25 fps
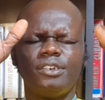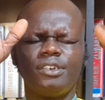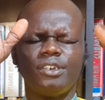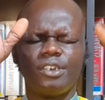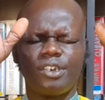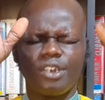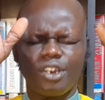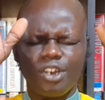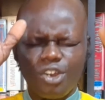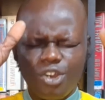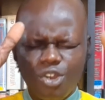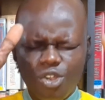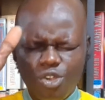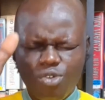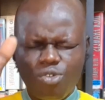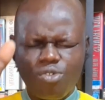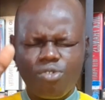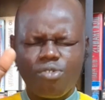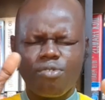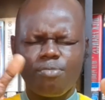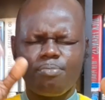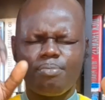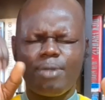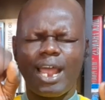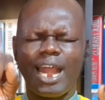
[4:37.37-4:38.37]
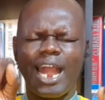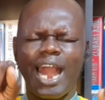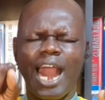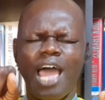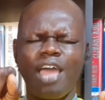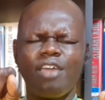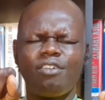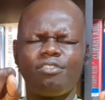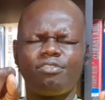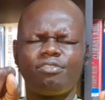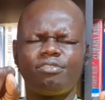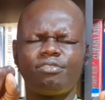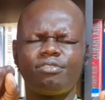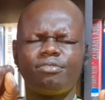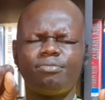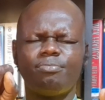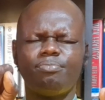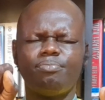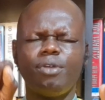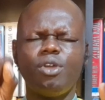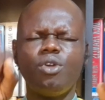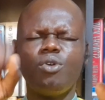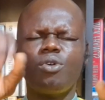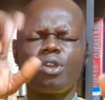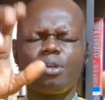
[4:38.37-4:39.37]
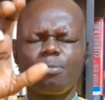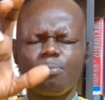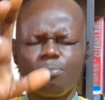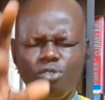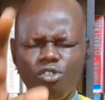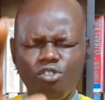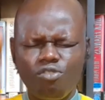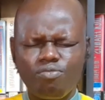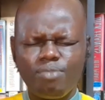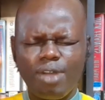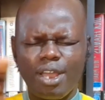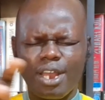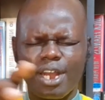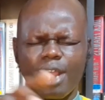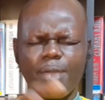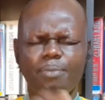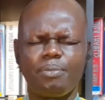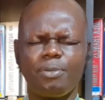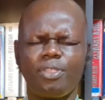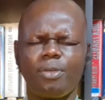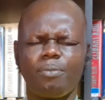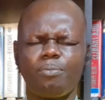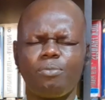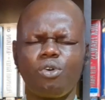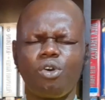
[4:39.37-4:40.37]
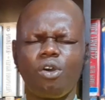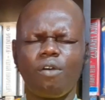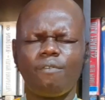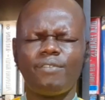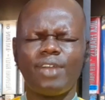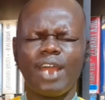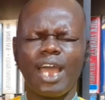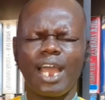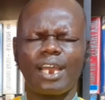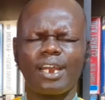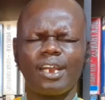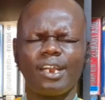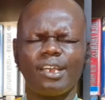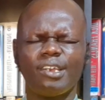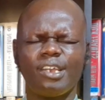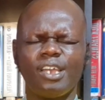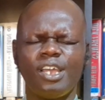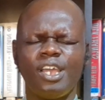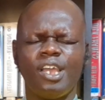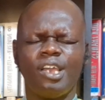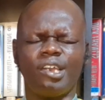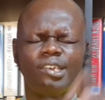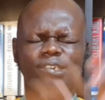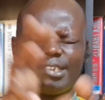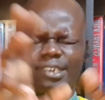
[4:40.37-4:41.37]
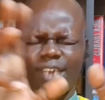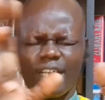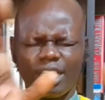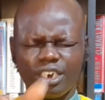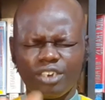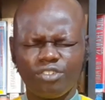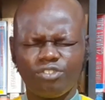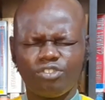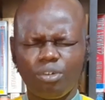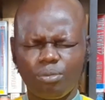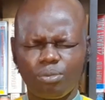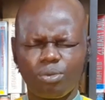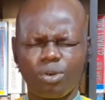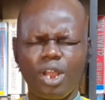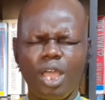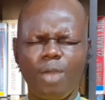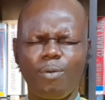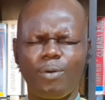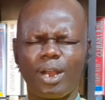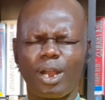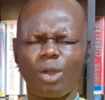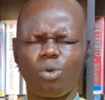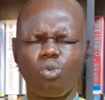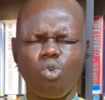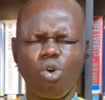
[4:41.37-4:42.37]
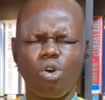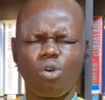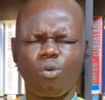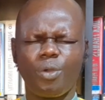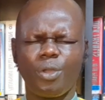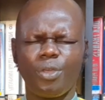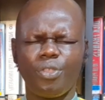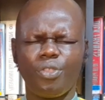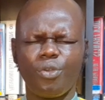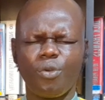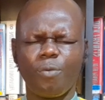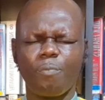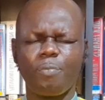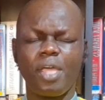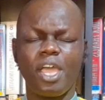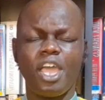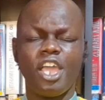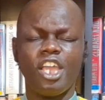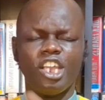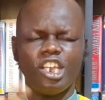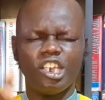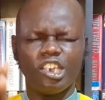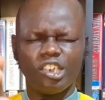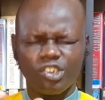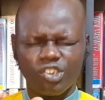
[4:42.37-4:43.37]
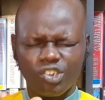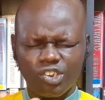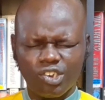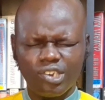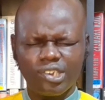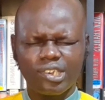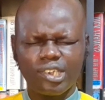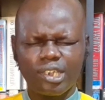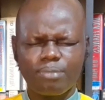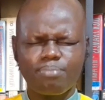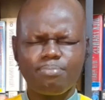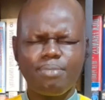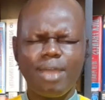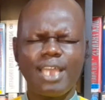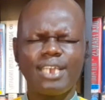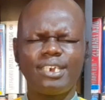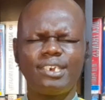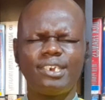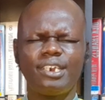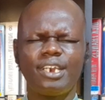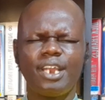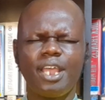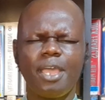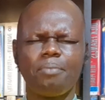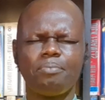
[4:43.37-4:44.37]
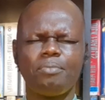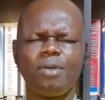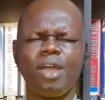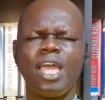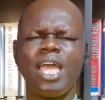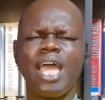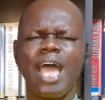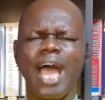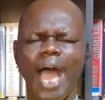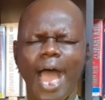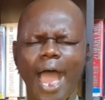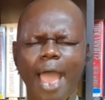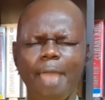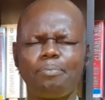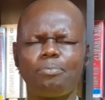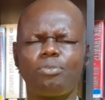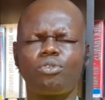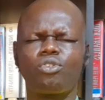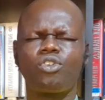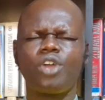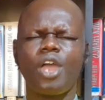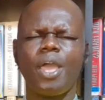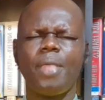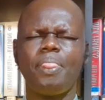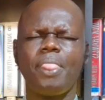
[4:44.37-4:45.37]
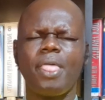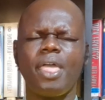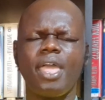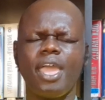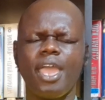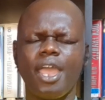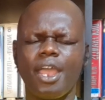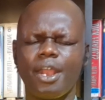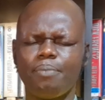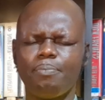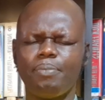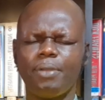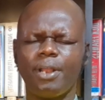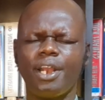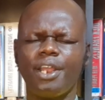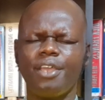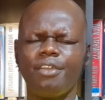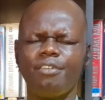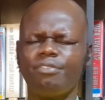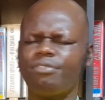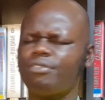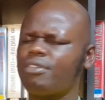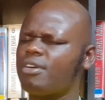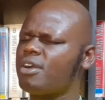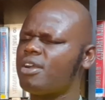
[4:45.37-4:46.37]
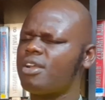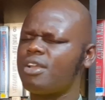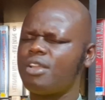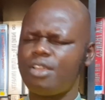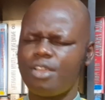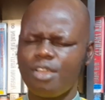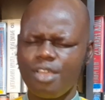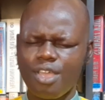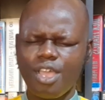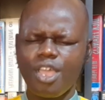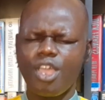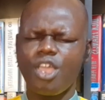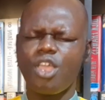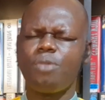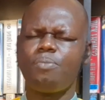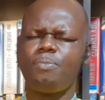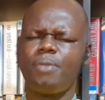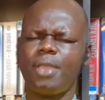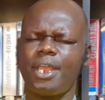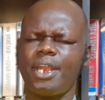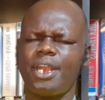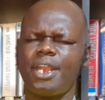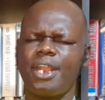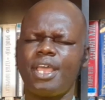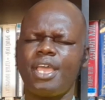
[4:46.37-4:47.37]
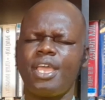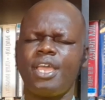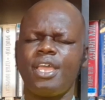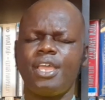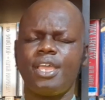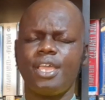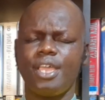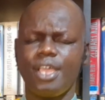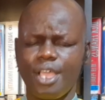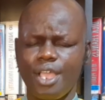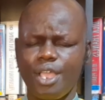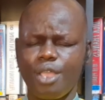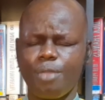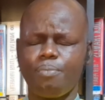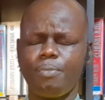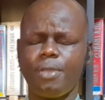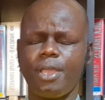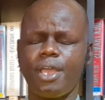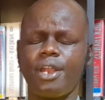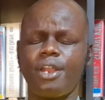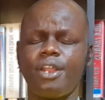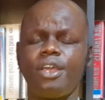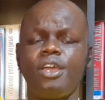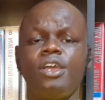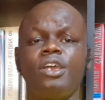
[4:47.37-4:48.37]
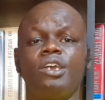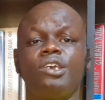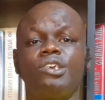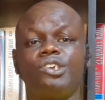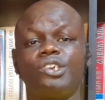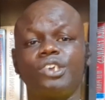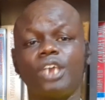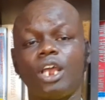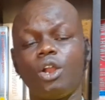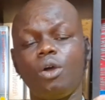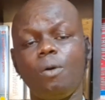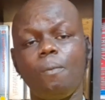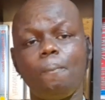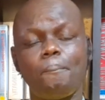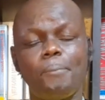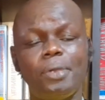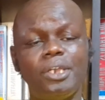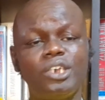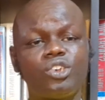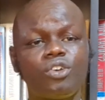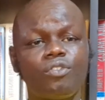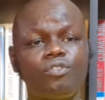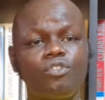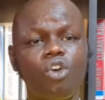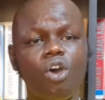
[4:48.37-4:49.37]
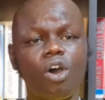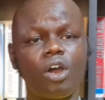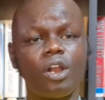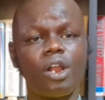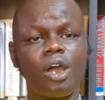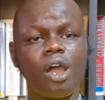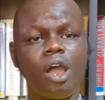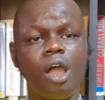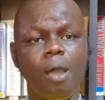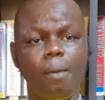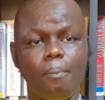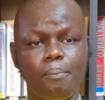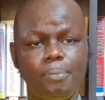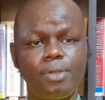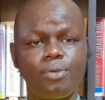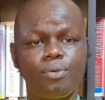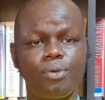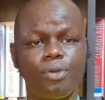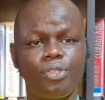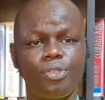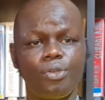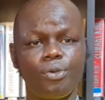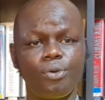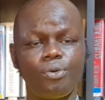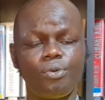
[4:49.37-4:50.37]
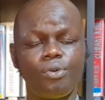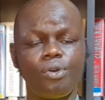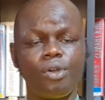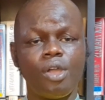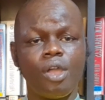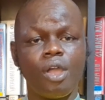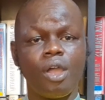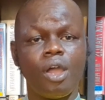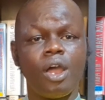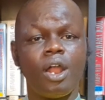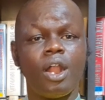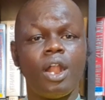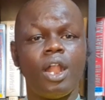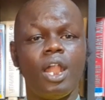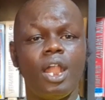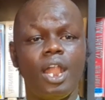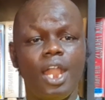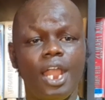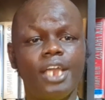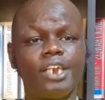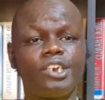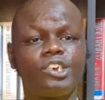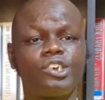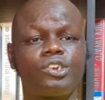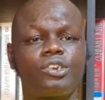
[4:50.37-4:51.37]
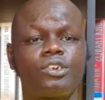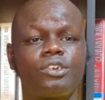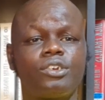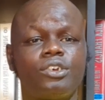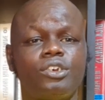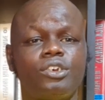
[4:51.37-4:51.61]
renew my life. May you remove my name in the book of darkness. Starting from today, I want to walk with you. In Jesus' mighty name, I pray and believe. Amen. Amen. Shalom. Peace of God be with you. Let